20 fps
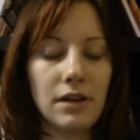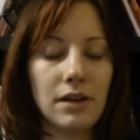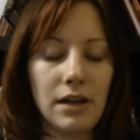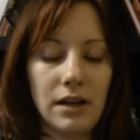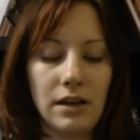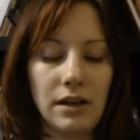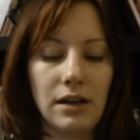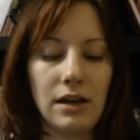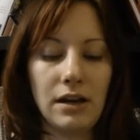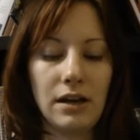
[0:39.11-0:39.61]

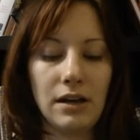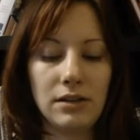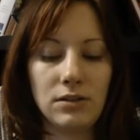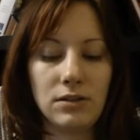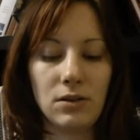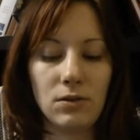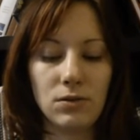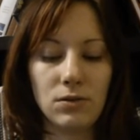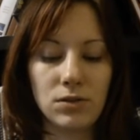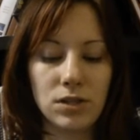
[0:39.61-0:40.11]
And
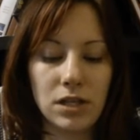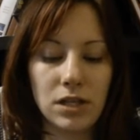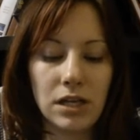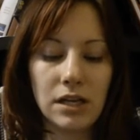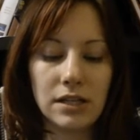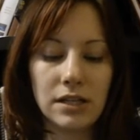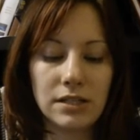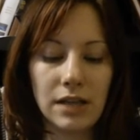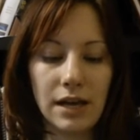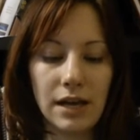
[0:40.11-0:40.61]
so
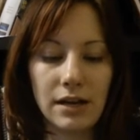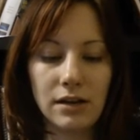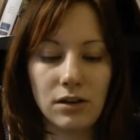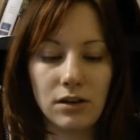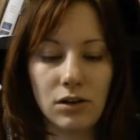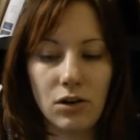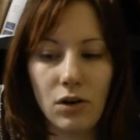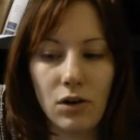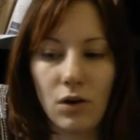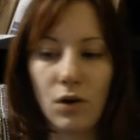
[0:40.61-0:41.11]
she decided
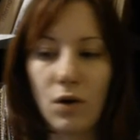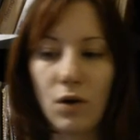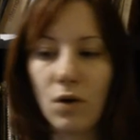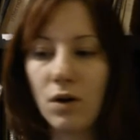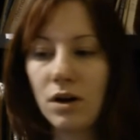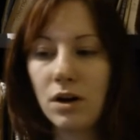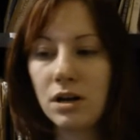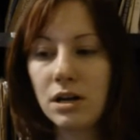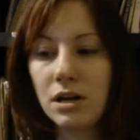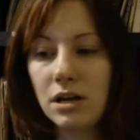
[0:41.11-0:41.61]
to
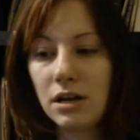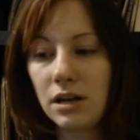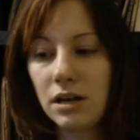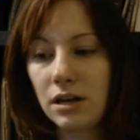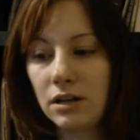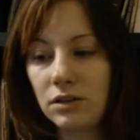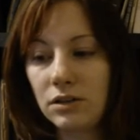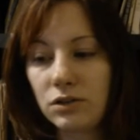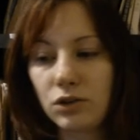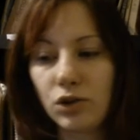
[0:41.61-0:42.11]
go
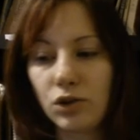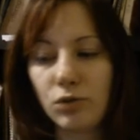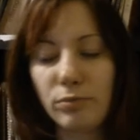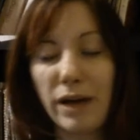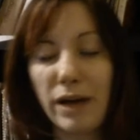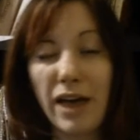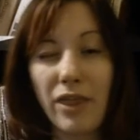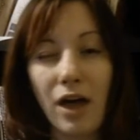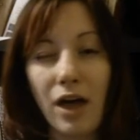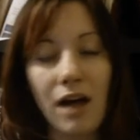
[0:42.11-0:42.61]
into
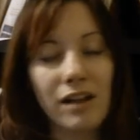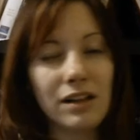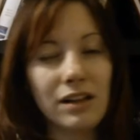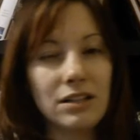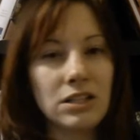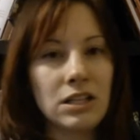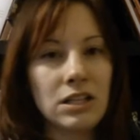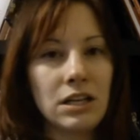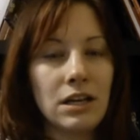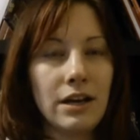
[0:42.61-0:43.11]

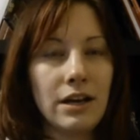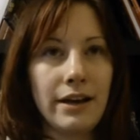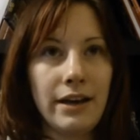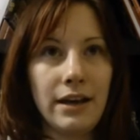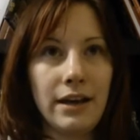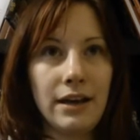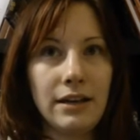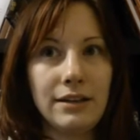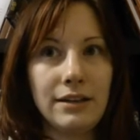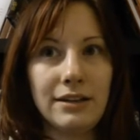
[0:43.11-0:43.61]
pathology
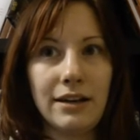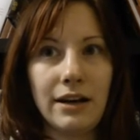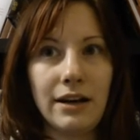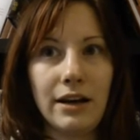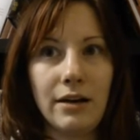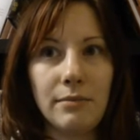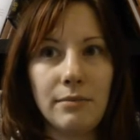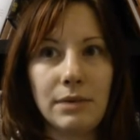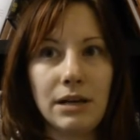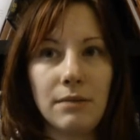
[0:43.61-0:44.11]

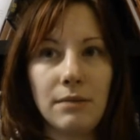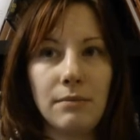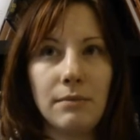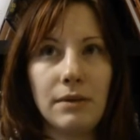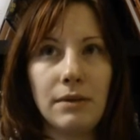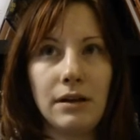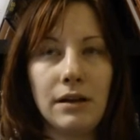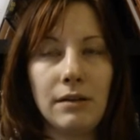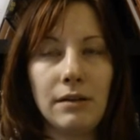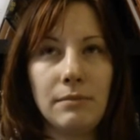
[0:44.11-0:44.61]
and become
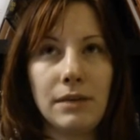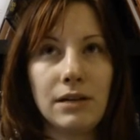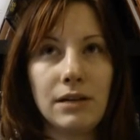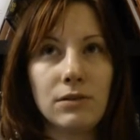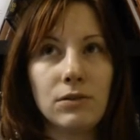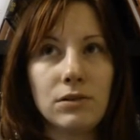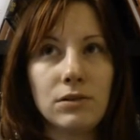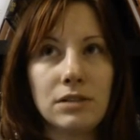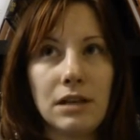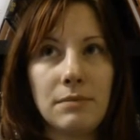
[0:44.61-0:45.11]
a
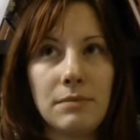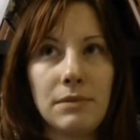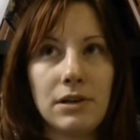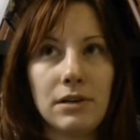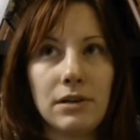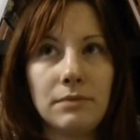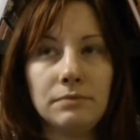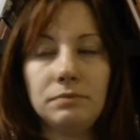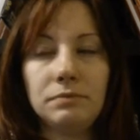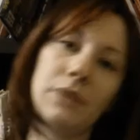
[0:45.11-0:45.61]
medical
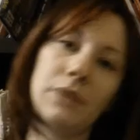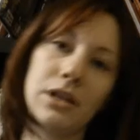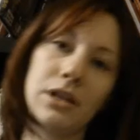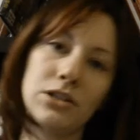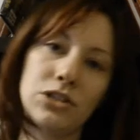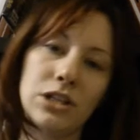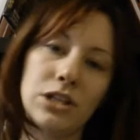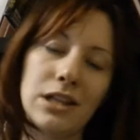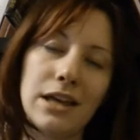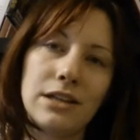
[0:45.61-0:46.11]
examiner
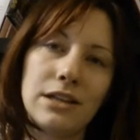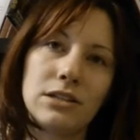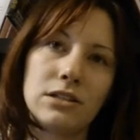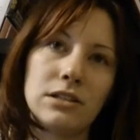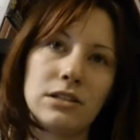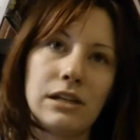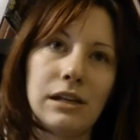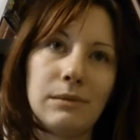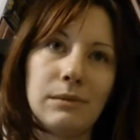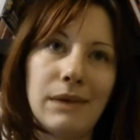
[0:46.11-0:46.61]
because she liked
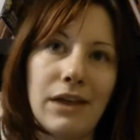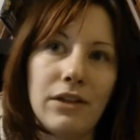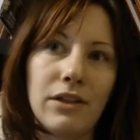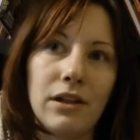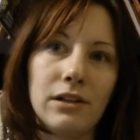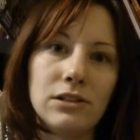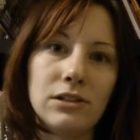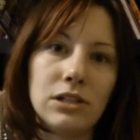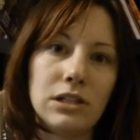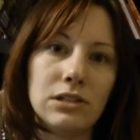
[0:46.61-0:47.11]
studying
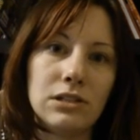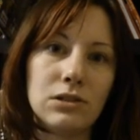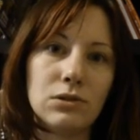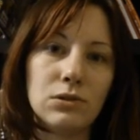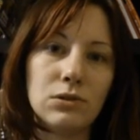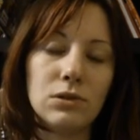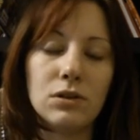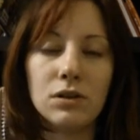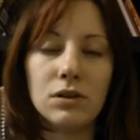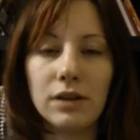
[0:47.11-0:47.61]
pathology in
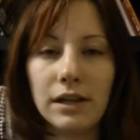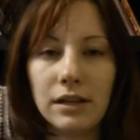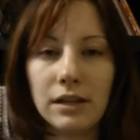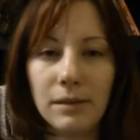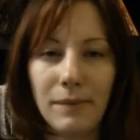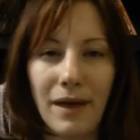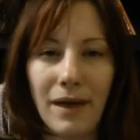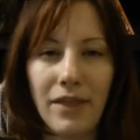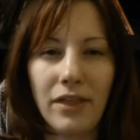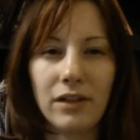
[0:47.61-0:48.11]
school and
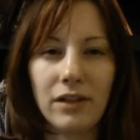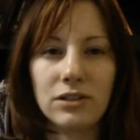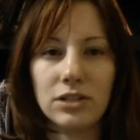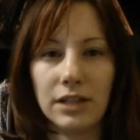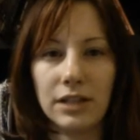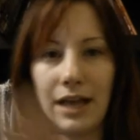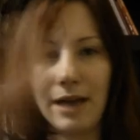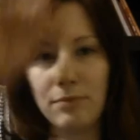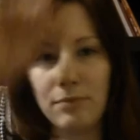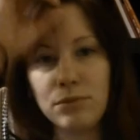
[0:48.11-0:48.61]
the pathology
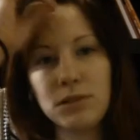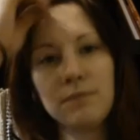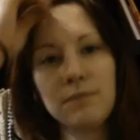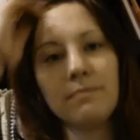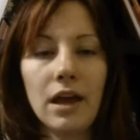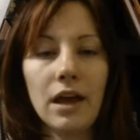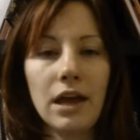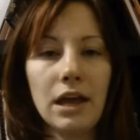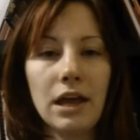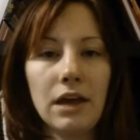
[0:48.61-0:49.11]
labs.
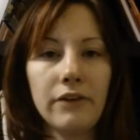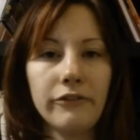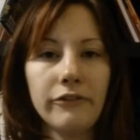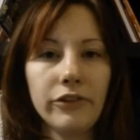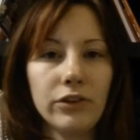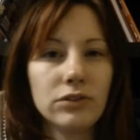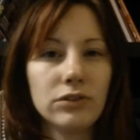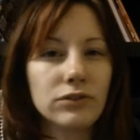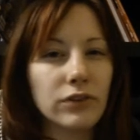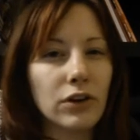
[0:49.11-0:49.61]
And for
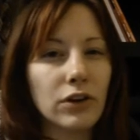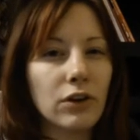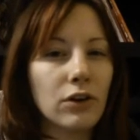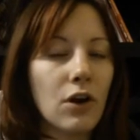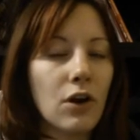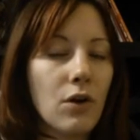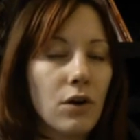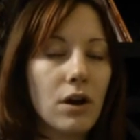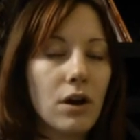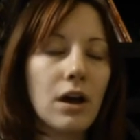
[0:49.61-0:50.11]
those of you who don't
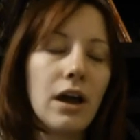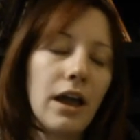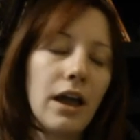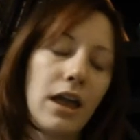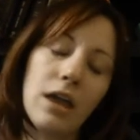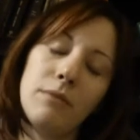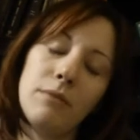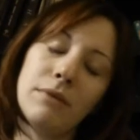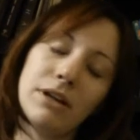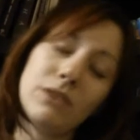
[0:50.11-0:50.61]
know,
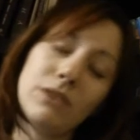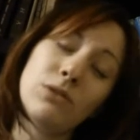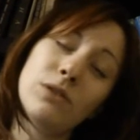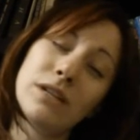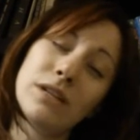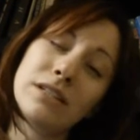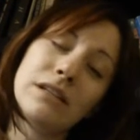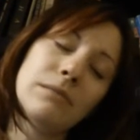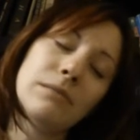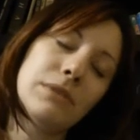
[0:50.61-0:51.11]
a medical
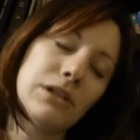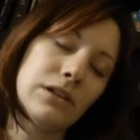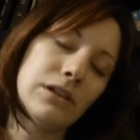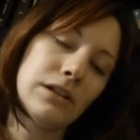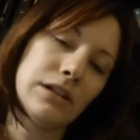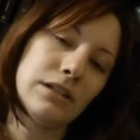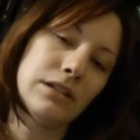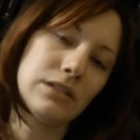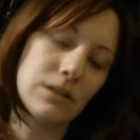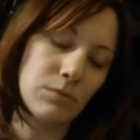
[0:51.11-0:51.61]
examiner
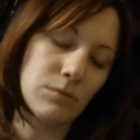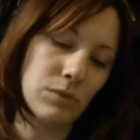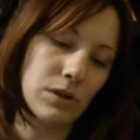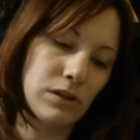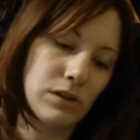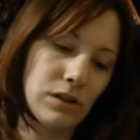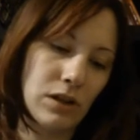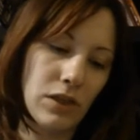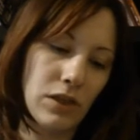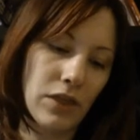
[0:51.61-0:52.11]
is
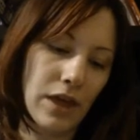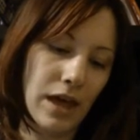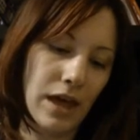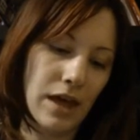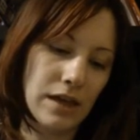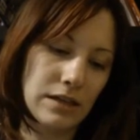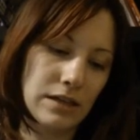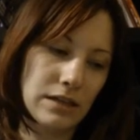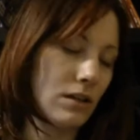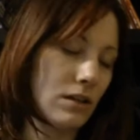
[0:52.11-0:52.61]
someone
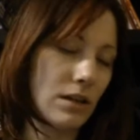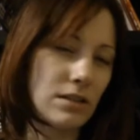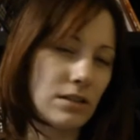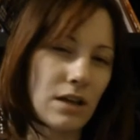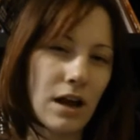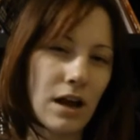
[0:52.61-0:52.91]
that does